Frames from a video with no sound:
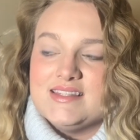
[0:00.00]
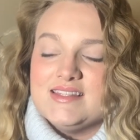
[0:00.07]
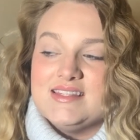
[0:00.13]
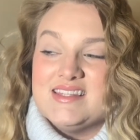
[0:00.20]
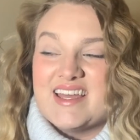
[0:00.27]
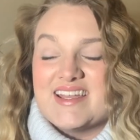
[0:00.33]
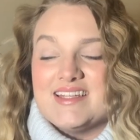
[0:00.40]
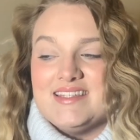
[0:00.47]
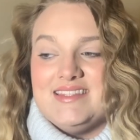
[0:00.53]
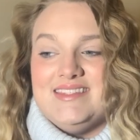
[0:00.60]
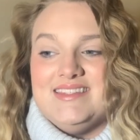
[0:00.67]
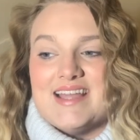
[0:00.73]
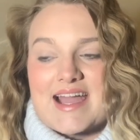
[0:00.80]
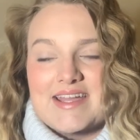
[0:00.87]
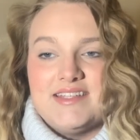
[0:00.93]
like
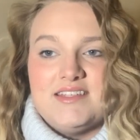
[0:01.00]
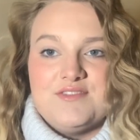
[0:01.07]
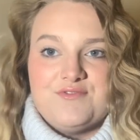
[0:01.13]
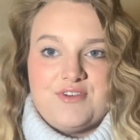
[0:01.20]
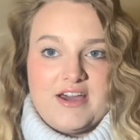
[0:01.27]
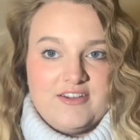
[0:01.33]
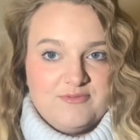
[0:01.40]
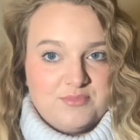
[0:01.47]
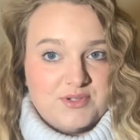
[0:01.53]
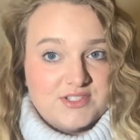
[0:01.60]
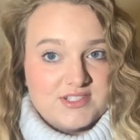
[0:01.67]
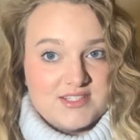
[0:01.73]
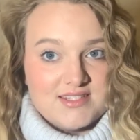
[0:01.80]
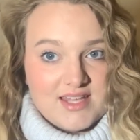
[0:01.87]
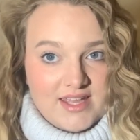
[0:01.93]

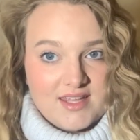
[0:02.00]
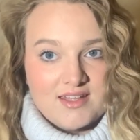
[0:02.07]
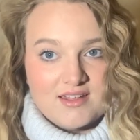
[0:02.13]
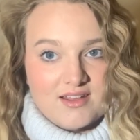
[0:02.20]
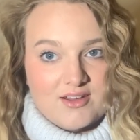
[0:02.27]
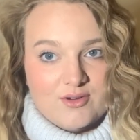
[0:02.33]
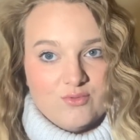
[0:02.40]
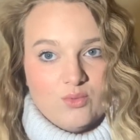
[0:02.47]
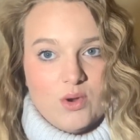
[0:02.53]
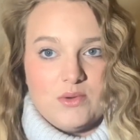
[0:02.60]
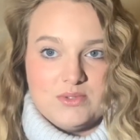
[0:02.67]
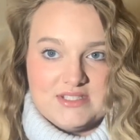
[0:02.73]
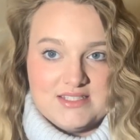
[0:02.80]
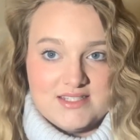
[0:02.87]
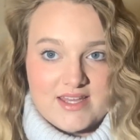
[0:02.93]
95% of what
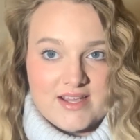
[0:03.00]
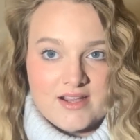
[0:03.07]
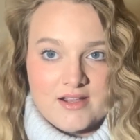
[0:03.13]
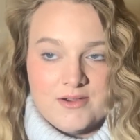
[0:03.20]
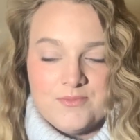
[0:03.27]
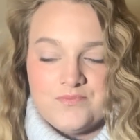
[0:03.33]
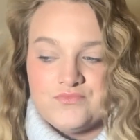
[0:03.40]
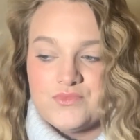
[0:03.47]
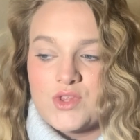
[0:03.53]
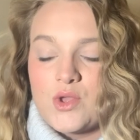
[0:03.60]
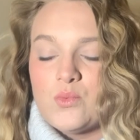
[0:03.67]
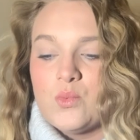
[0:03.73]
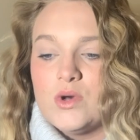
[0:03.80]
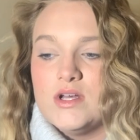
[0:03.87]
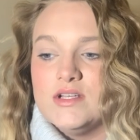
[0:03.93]
was there
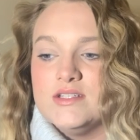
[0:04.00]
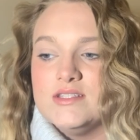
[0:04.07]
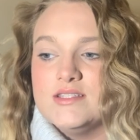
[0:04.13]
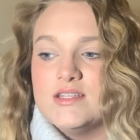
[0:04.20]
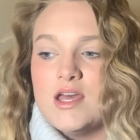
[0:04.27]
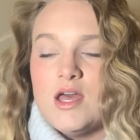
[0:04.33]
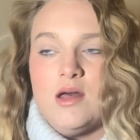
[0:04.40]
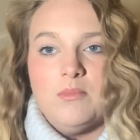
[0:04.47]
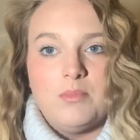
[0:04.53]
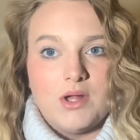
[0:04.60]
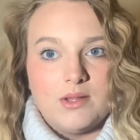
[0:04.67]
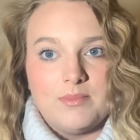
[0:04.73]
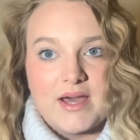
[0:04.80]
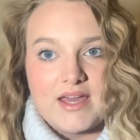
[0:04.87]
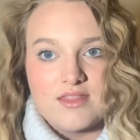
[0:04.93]
was ball
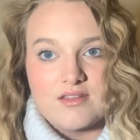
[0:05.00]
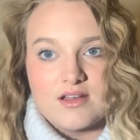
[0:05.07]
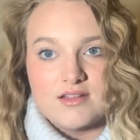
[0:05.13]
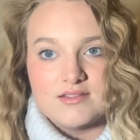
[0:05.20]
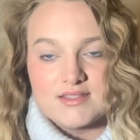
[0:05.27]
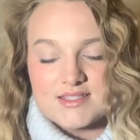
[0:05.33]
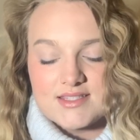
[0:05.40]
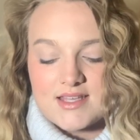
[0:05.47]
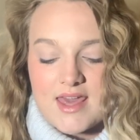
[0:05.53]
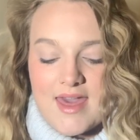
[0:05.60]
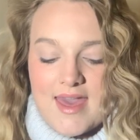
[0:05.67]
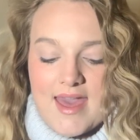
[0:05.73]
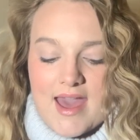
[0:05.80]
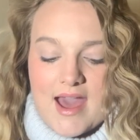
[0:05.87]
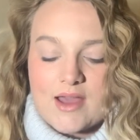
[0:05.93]
pythons.
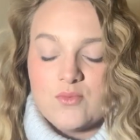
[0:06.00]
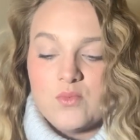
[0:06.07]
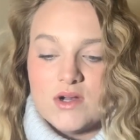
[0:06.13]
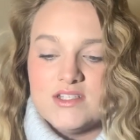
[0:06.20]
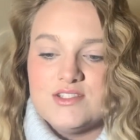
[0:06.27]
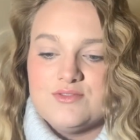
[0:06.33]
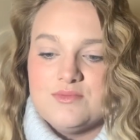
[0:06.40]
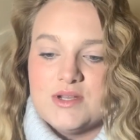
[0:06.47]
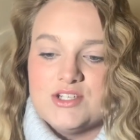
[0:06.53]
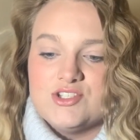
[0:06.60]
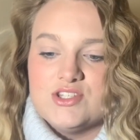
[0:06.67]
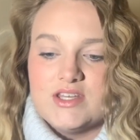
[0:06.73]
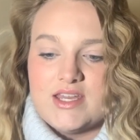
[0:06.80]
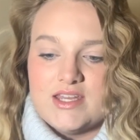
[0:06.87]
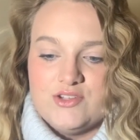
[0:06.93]
I was
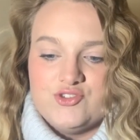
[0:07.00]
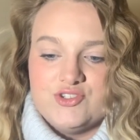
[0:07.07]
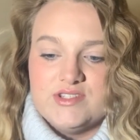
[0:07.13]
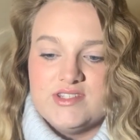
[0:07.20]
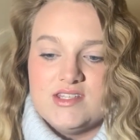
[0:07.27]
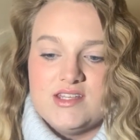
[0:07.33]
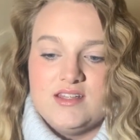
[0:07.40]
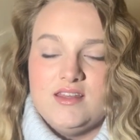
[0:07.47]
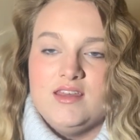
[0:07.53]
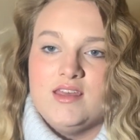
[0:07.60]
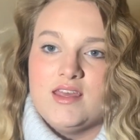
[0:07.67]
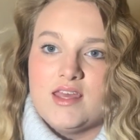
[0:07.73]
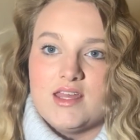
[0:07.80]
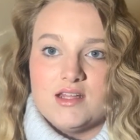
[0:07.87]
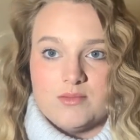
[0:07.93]
originally interested
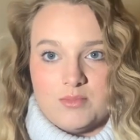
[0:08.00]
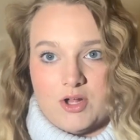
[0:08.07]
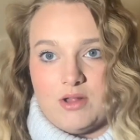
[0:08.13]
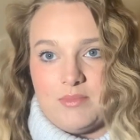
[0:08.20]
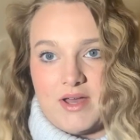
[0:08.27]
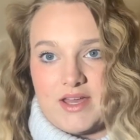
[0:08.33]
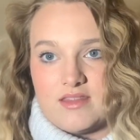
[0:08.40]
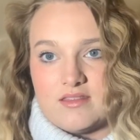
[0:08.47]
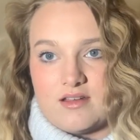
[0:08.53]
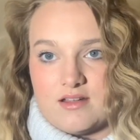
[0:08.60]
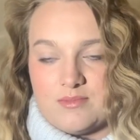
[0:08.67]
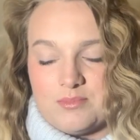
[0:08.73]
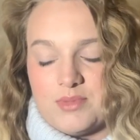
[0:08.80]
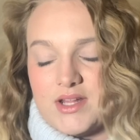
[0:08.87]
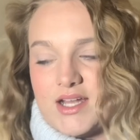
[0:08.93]
in a ball python,
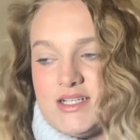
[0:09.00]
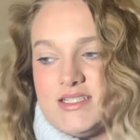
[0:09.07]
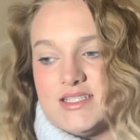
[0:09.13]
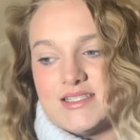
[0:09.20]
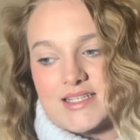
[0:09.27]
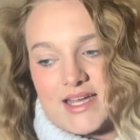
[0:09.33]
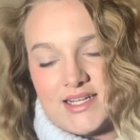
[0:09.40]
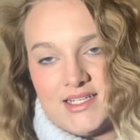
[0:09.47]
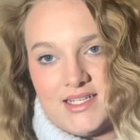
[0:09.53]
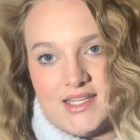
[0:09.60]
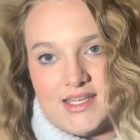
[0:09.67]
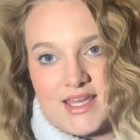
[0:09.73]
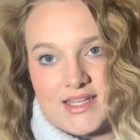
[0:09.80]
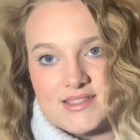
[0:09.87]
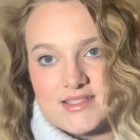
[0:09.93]
but I decided
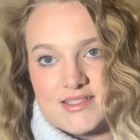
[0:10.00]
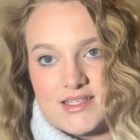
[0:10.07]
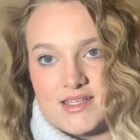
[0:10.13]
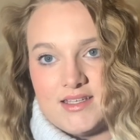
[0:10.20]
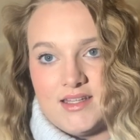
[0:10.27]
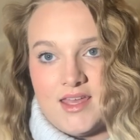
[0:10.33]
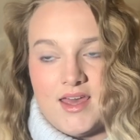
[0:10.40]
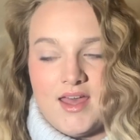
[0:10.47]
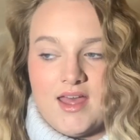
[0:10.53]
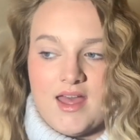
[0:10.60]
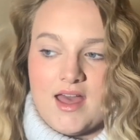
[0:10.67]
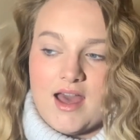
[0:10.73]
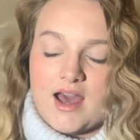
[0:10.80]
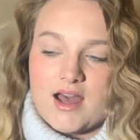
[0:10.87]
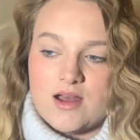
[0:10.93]
against it.
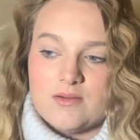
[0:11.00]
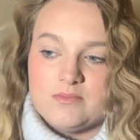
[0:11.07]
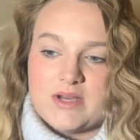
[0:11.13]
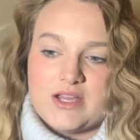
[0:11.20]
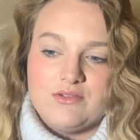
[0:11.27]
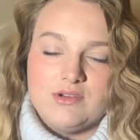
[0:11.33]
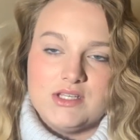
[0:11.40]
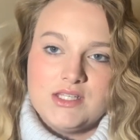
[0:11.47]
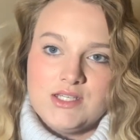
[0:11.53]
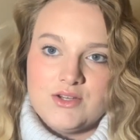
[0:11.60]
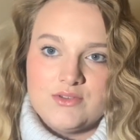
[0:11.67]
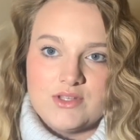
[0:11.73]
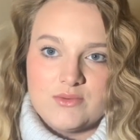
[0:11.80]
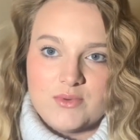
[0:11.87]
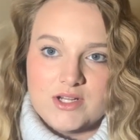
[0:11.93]
I really
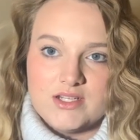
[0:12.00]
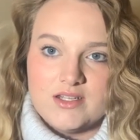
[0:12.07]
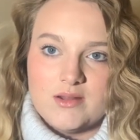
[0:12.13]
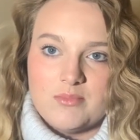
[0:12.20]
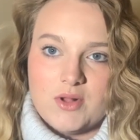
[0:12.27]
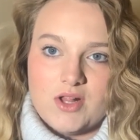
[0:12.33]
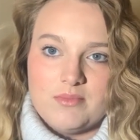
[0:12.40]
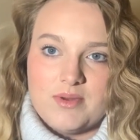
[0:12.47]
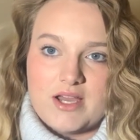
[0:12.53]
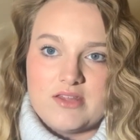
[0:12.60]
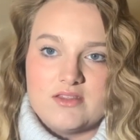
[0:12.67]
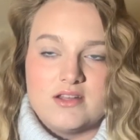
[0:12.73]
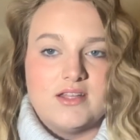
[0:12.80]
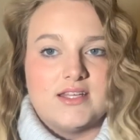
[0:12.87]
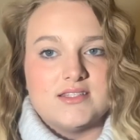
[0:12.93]
only wanted a ball
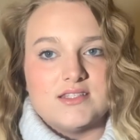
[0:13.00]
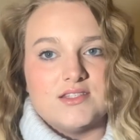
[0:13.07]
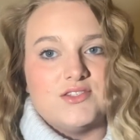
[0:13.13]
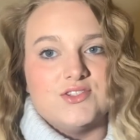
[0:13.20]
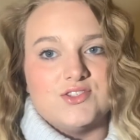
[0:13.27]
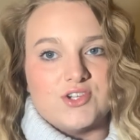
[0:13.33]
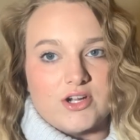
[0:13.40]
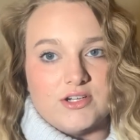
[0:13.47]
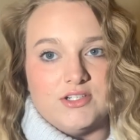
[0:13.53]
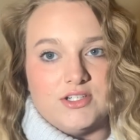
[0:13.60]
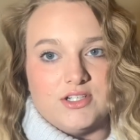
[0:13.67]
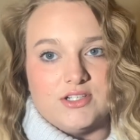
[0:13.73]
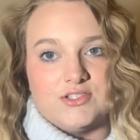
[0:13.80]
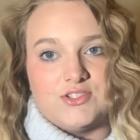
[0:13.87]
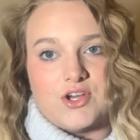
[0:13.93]
python as a
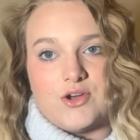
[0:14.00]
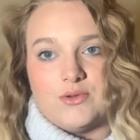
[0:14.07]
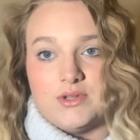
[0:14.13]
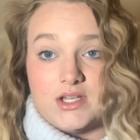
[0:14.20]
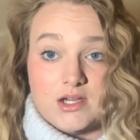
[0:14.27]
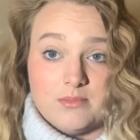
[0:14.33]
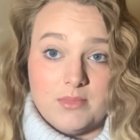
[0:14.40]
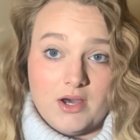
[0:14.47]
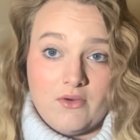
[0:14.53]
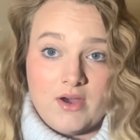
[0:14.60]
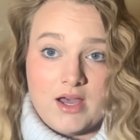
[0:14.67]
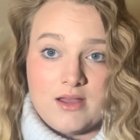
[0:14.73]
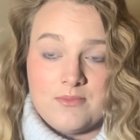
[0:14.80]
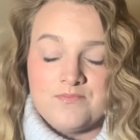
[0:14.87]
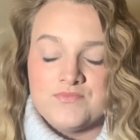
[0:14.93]
starter to owning a boa,